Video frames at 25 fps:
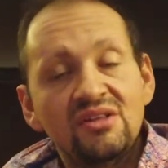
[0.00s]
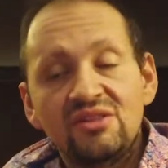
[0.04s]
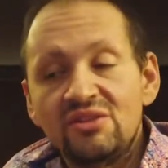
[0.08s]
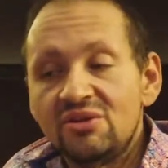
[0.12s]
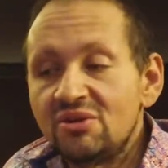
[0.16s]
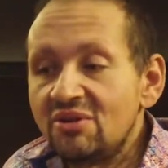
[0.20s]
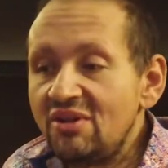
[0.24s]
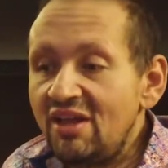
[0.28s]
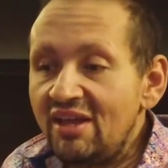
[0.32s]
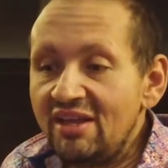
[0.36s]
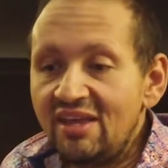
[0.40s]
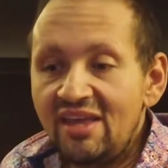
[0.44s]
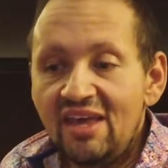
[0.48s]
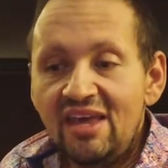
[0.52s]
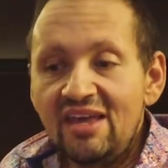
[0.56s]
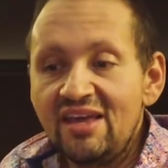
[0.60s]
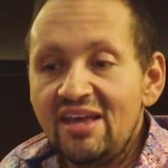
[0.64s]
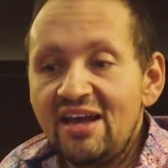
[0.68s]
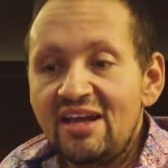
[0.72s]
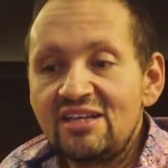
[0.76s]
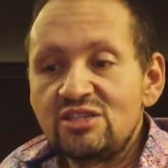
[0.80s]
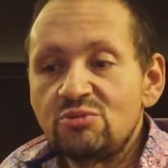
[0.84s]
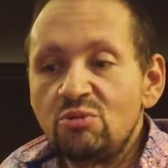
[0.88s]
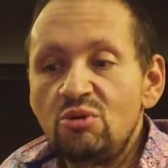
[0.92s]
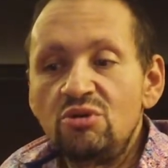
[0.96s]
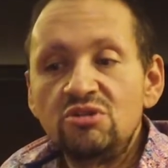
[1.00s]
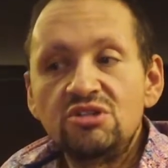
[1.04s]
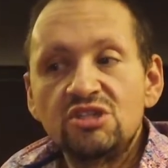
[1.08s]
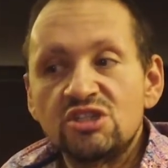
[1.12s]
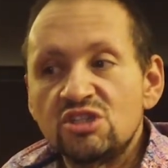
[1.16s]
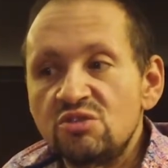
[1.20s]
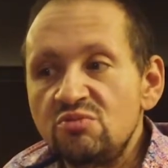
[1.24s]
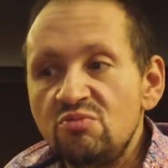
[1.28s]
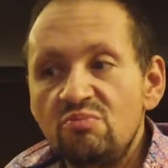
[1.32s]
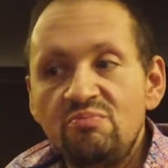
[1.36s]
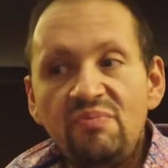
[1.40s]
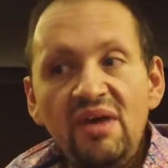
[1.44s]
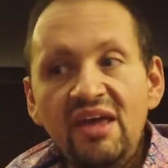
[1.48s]
they're like, hey guys, we'll
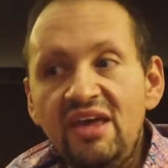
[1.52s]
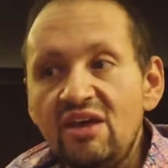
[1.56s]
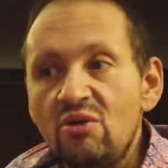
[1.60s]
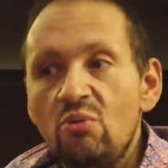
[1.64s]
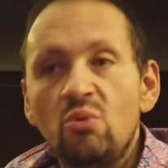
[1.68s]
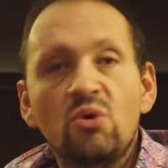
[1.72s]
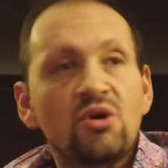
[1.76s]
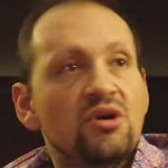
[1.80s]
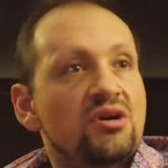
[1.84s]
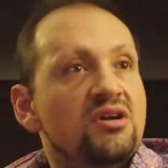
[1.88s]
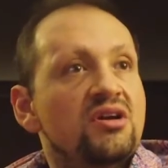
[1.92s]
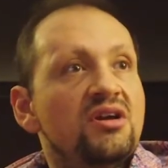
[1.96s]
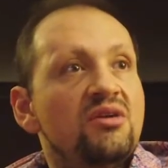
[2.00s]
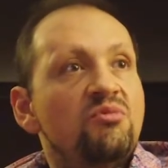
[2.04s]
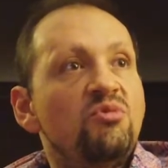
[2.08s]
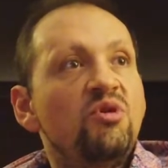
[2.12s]
just make it work.